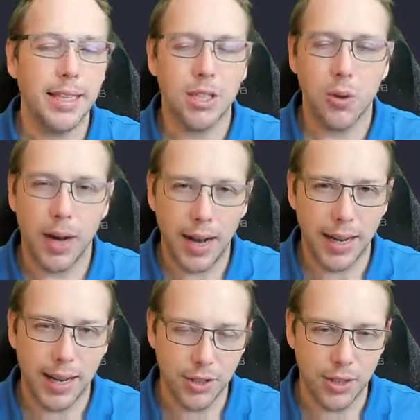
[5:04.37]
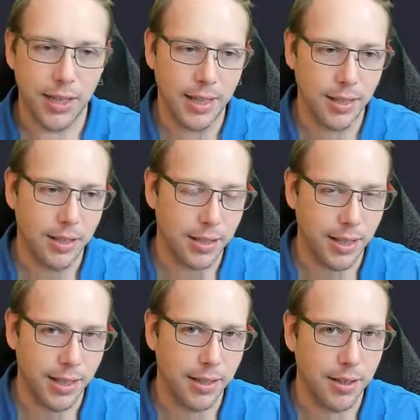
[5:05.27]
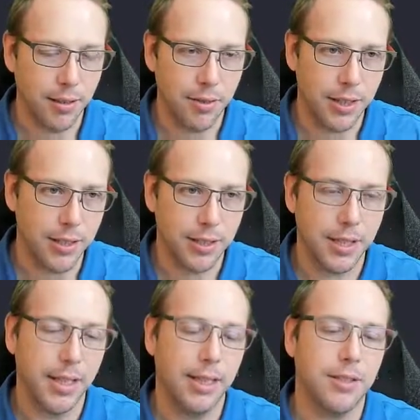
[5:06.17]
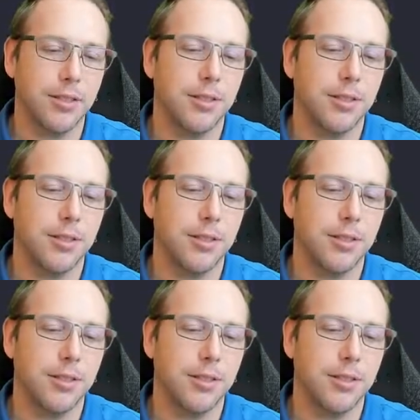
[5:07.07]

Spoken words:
how I actually like to think of these things.